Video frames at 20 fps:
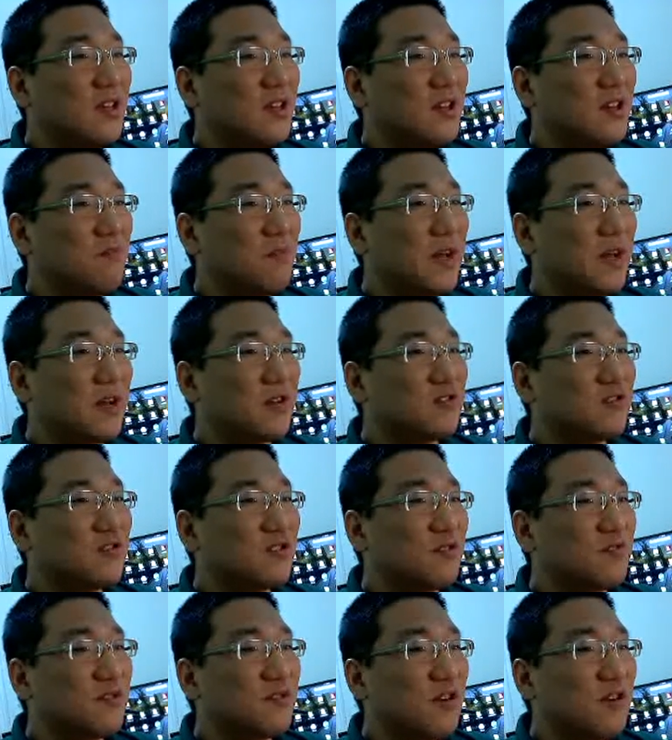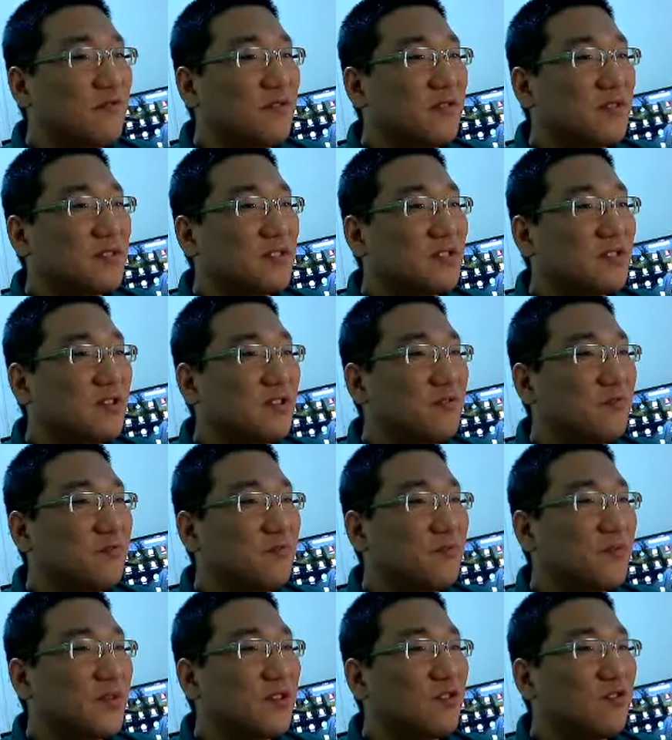Microsoft Office as
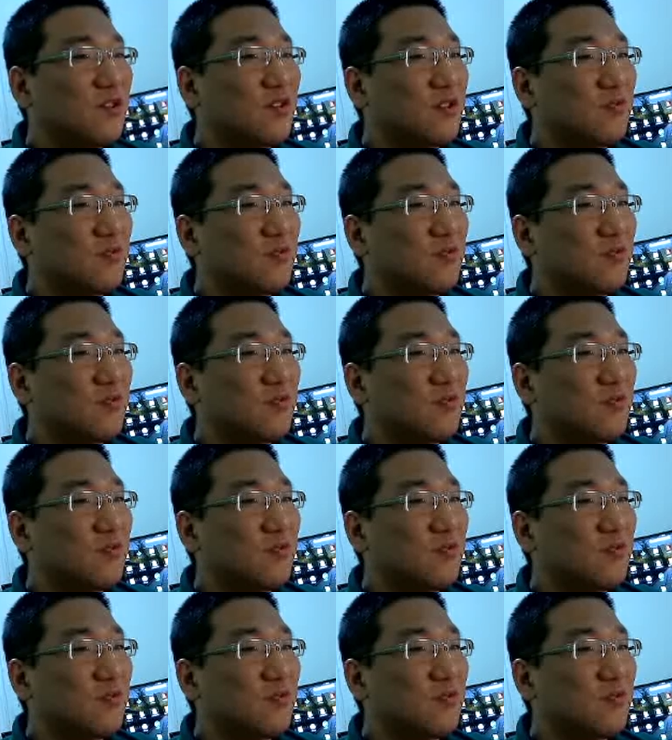a